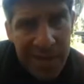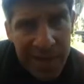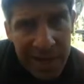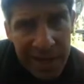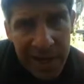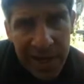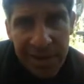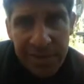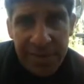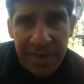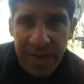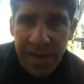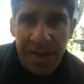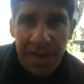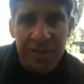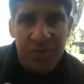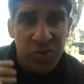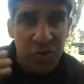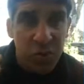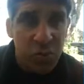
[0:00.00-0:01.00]
anything I
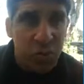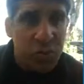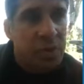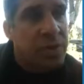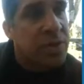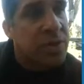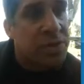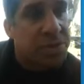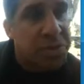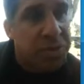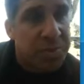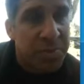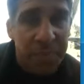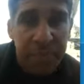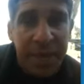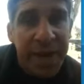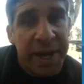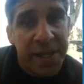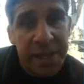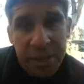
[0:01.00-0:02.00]
do is going to be
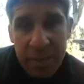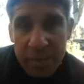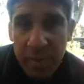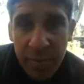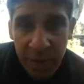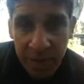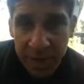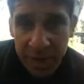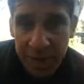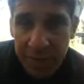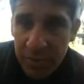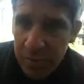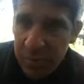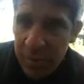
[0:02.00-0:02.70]
bad to somebody,